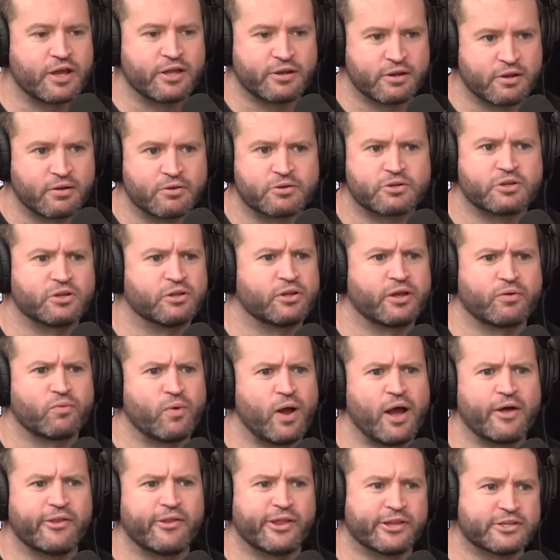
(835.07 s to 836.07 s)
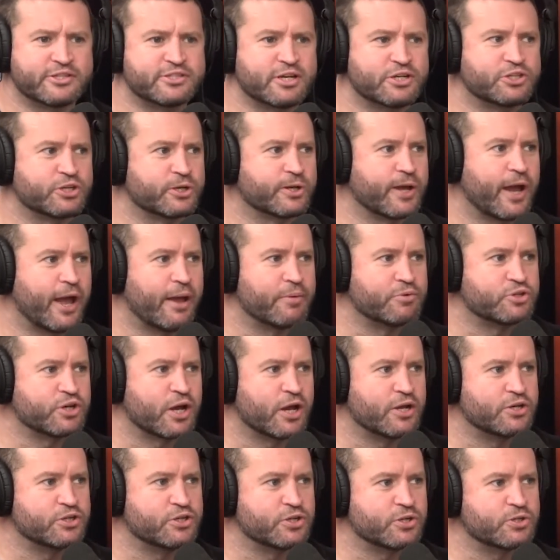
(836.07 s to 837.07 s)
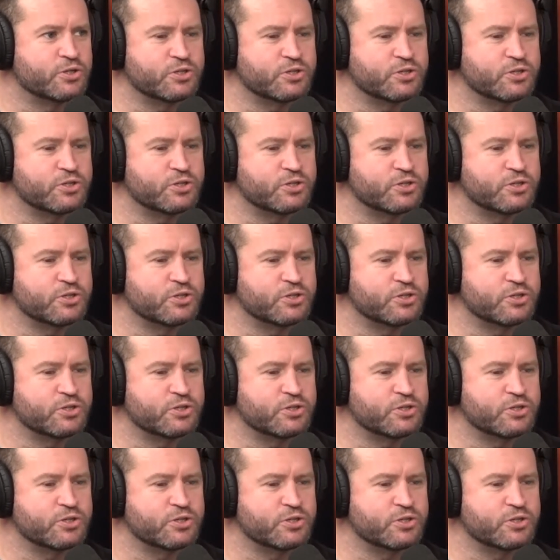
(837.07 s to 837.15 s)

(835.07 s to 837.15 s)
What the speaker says: and you're like, wow, that's such a game changer,